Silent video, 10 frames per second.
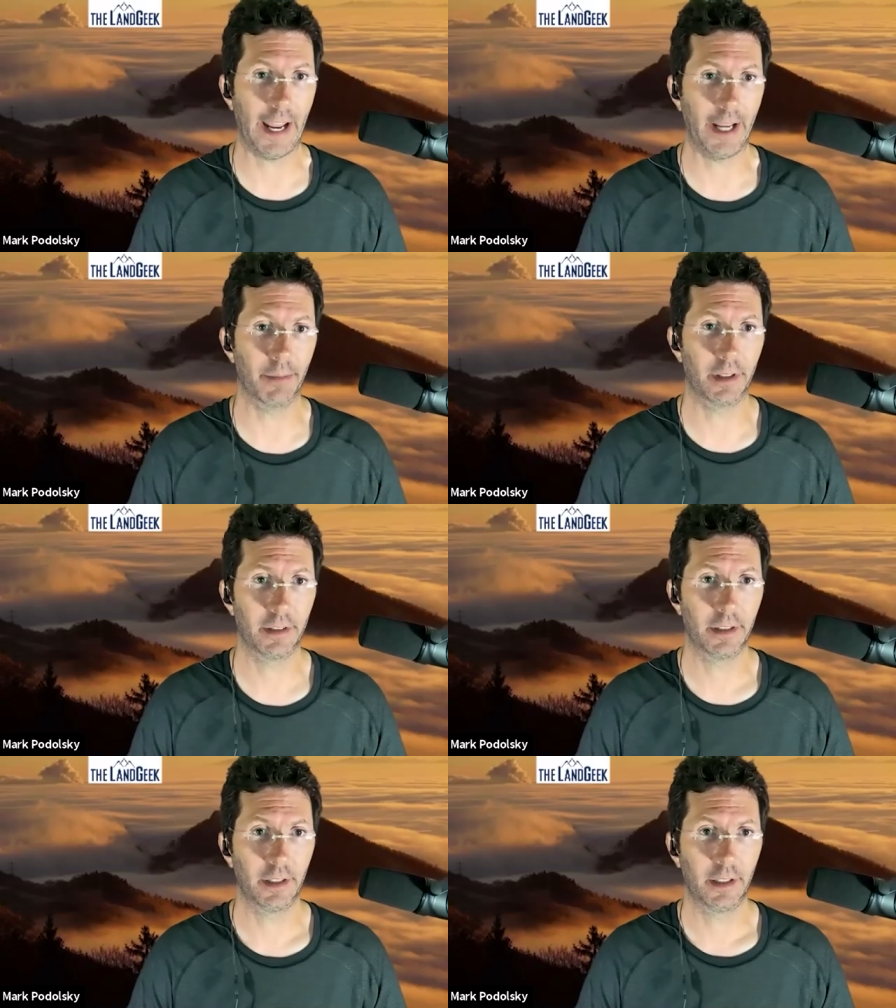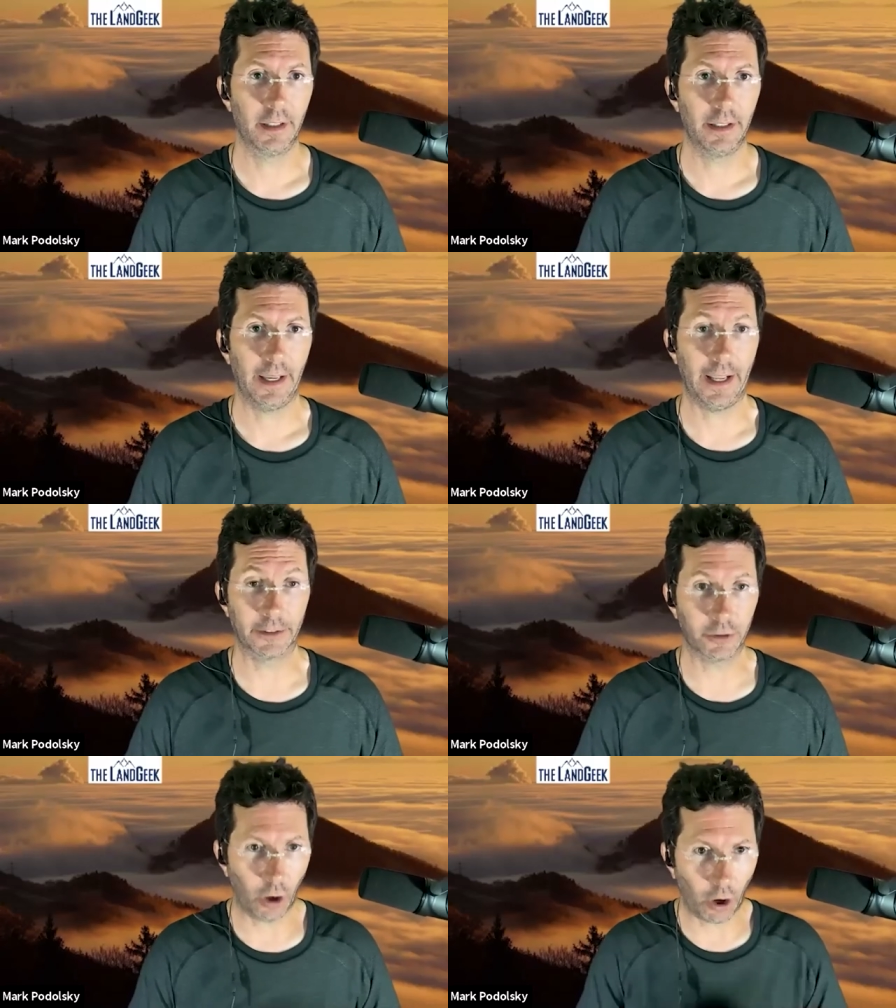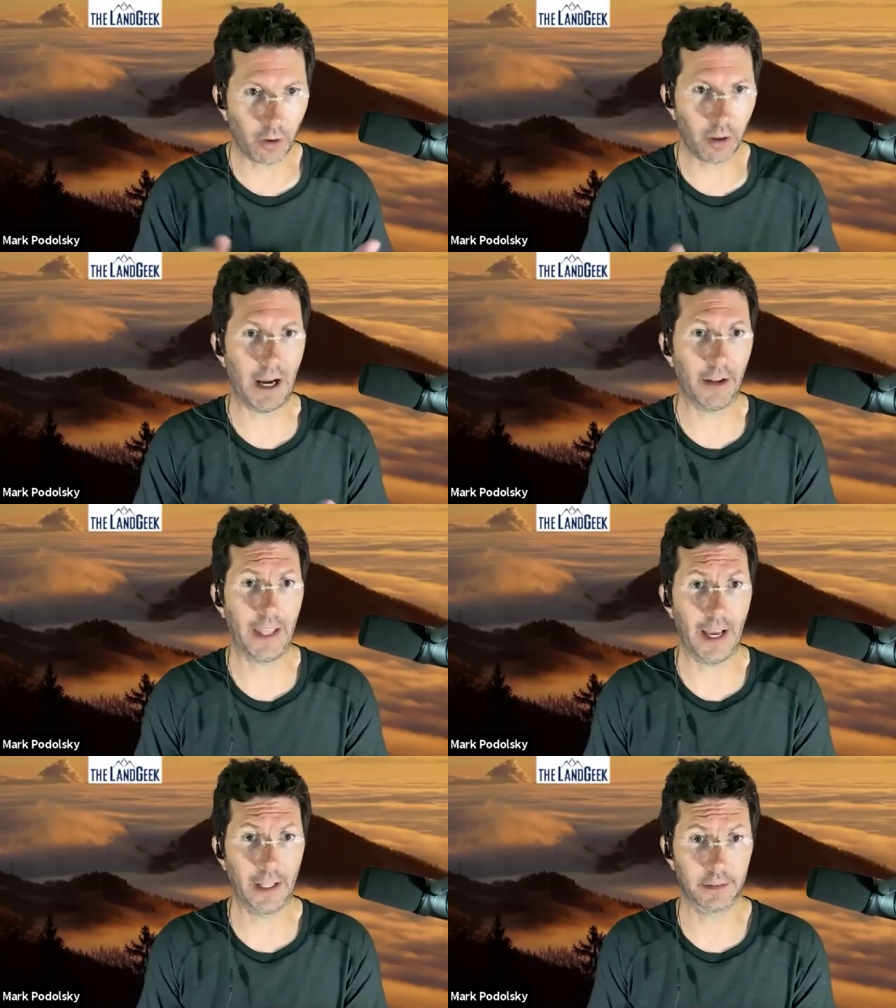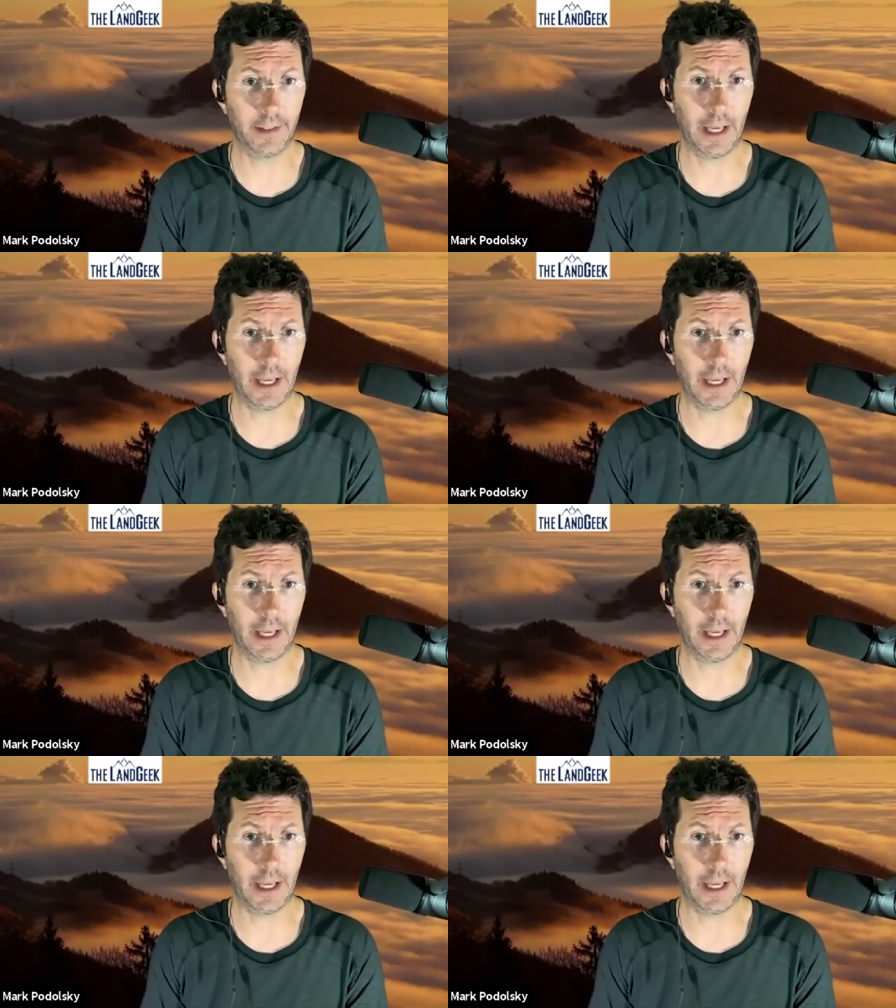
Aim. And it's all about that,